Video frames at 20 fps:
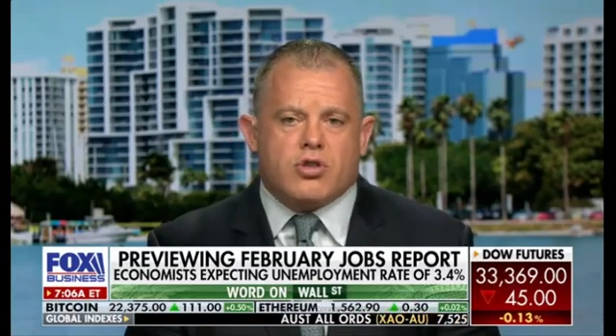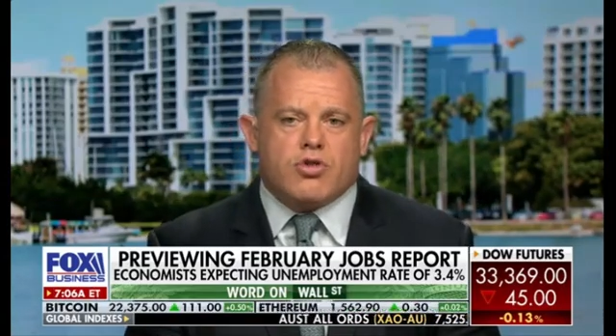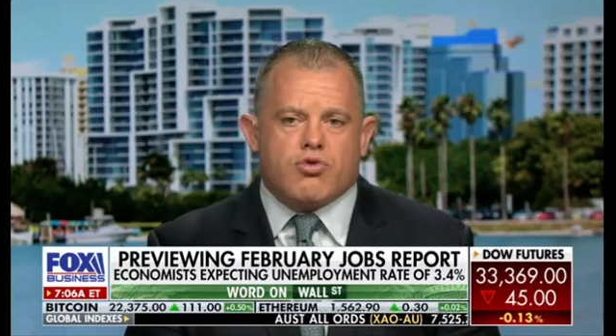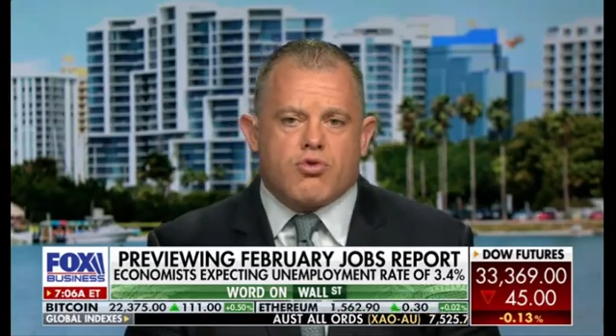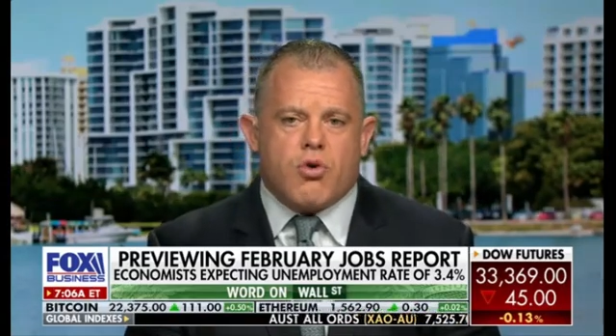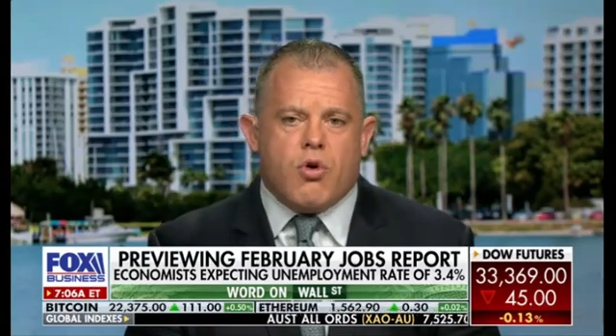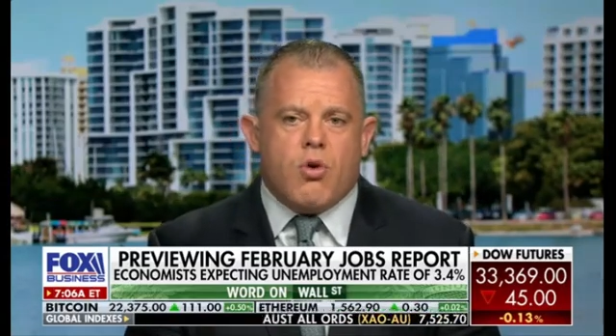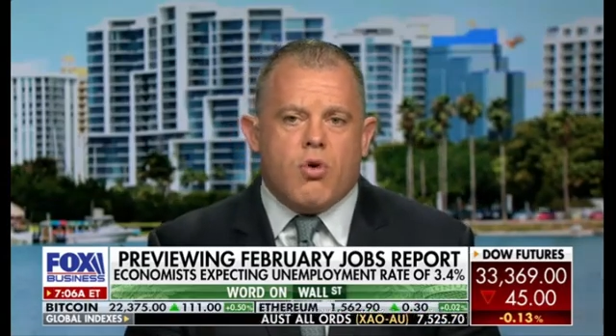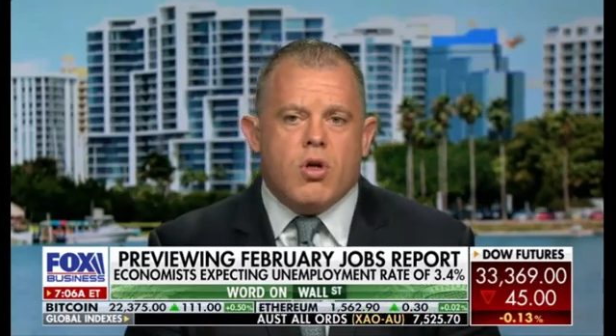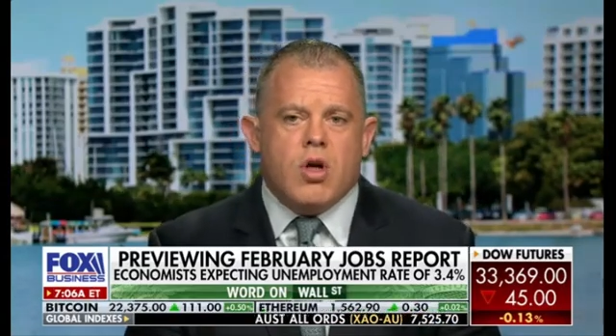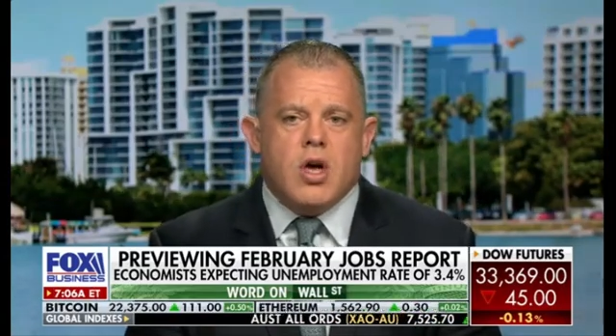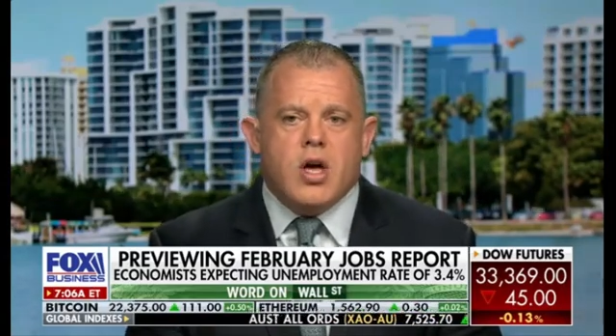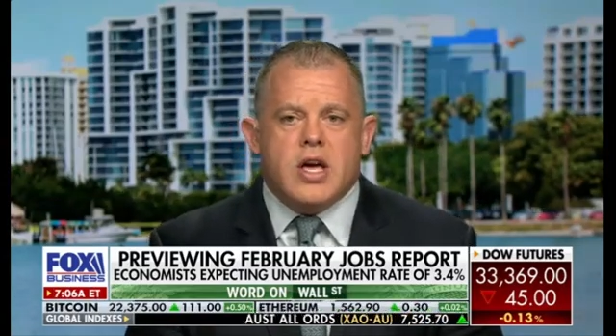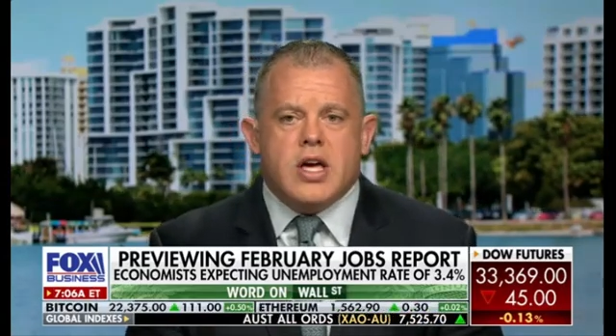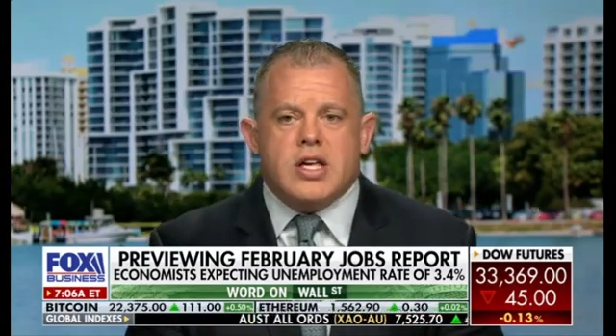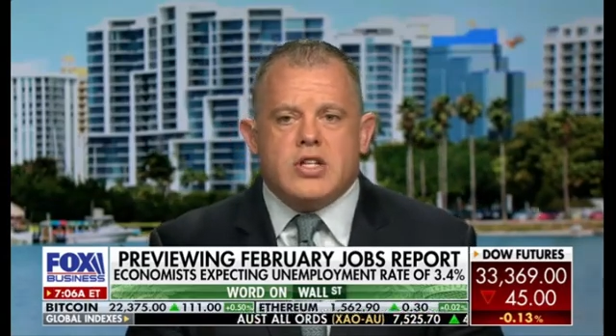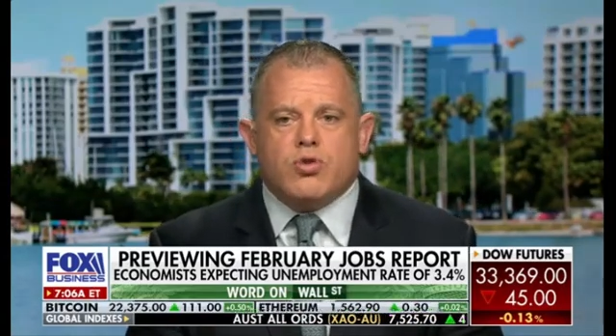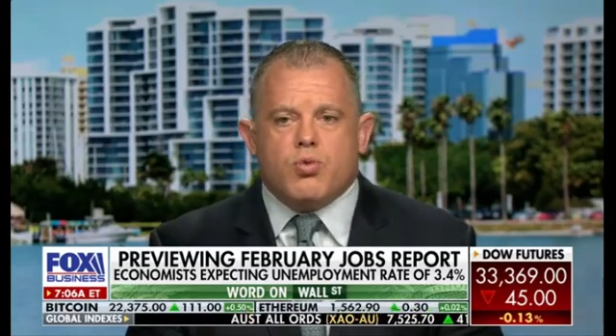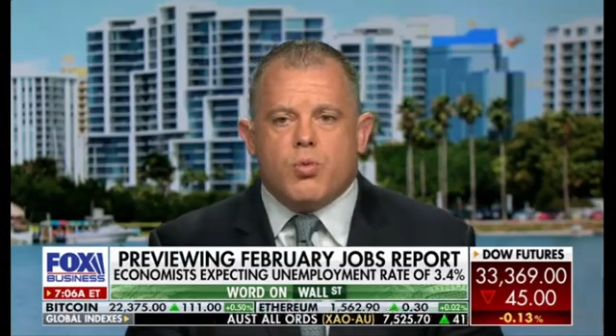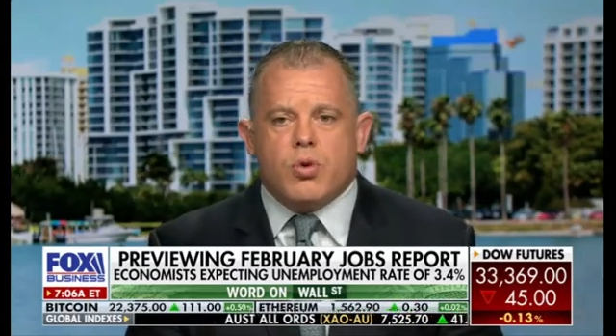control
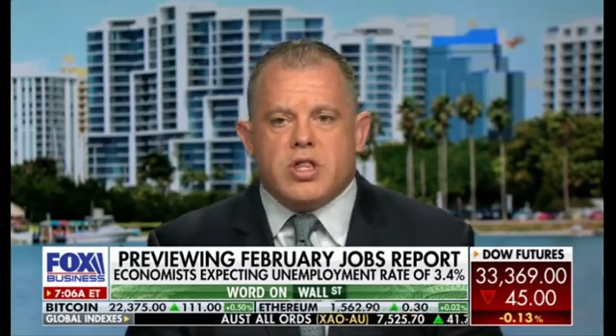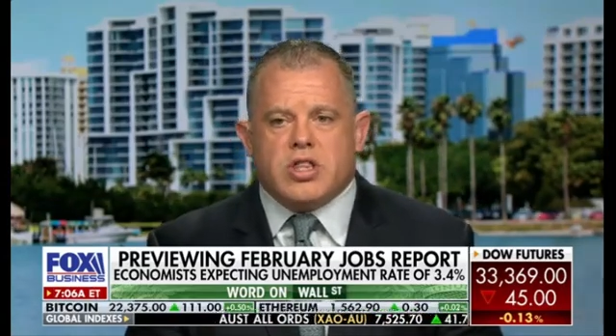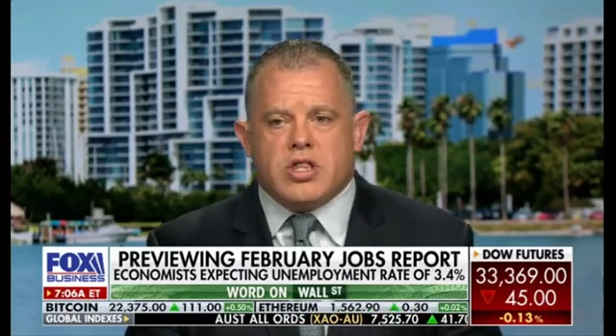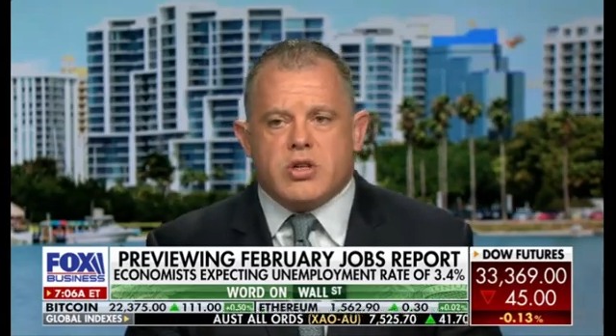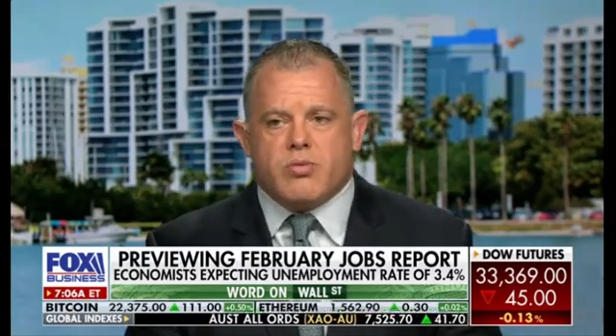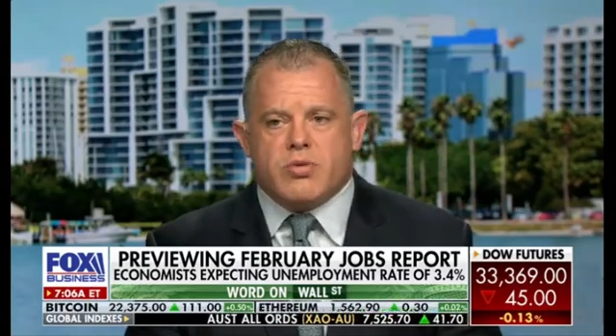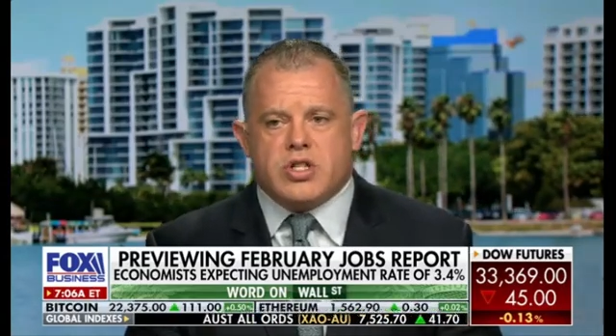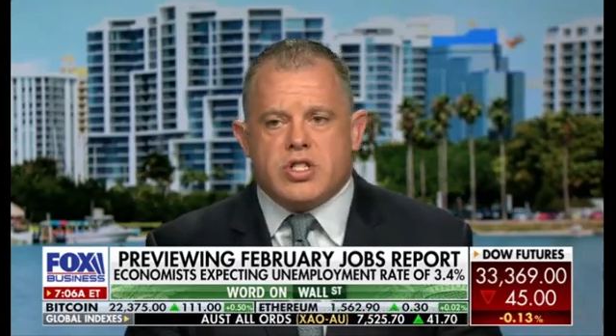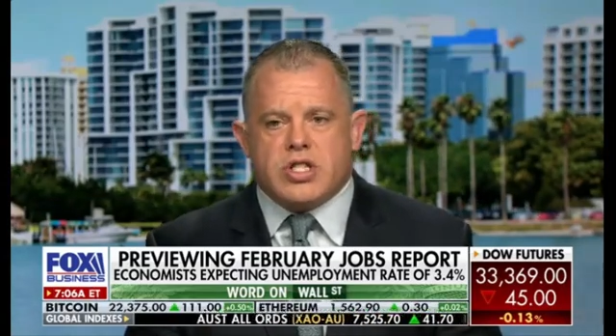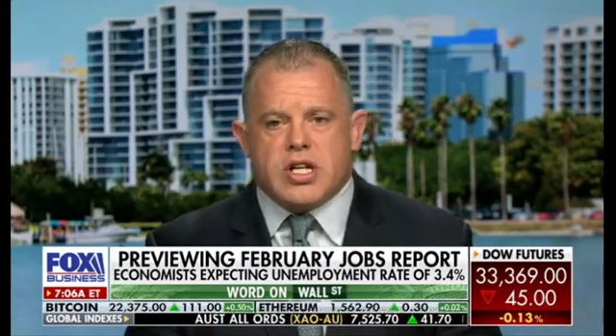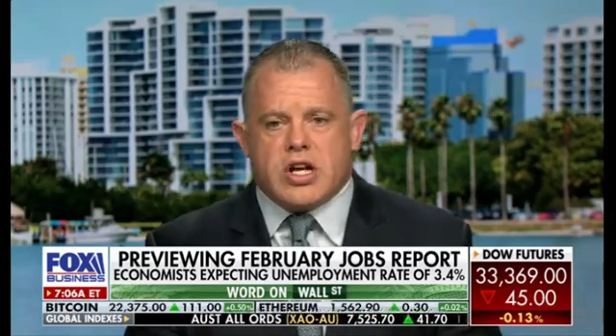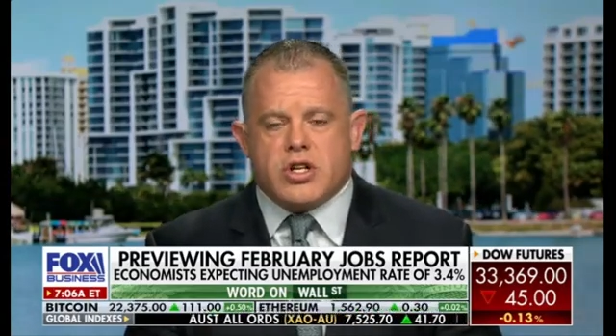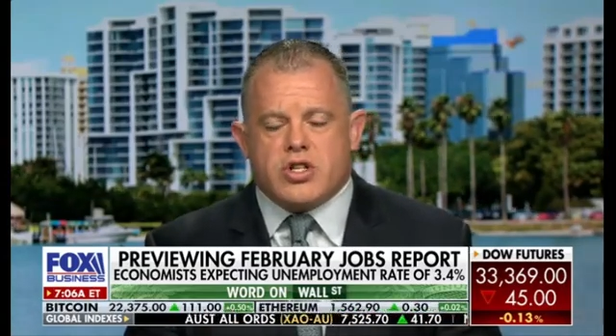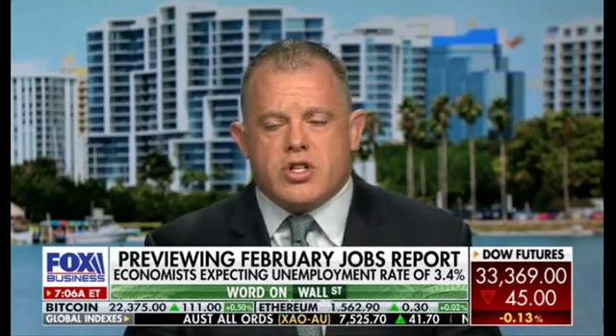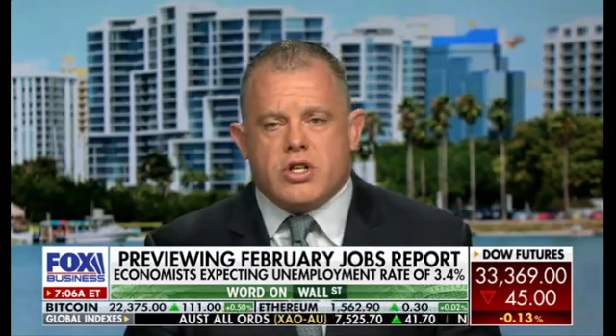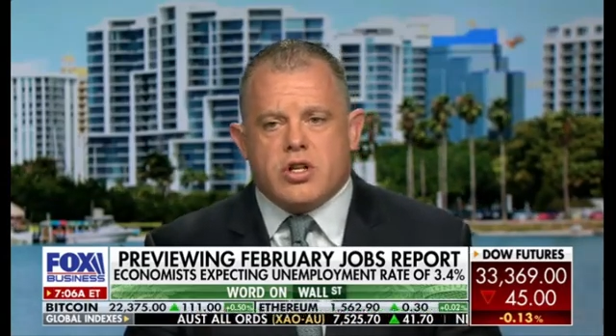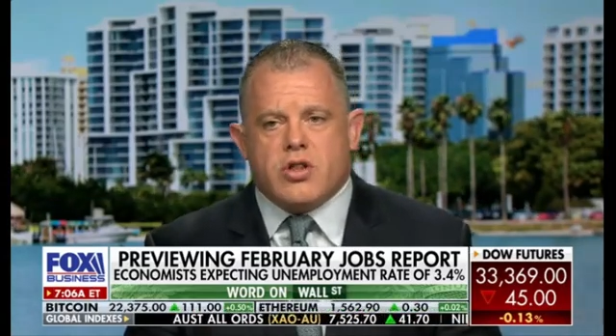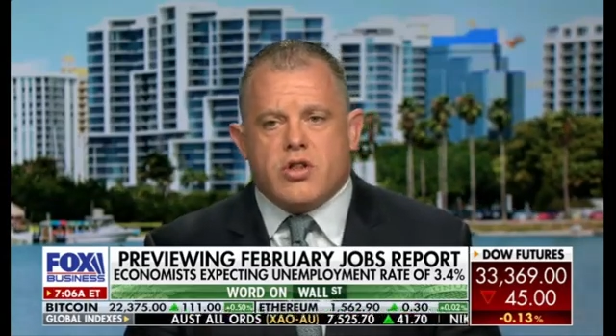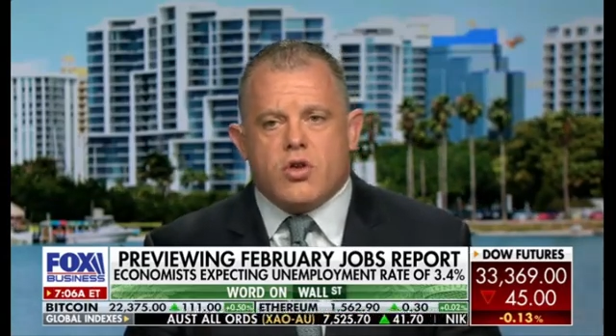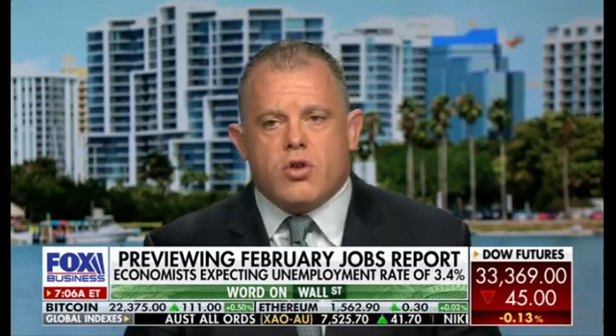is with the recession.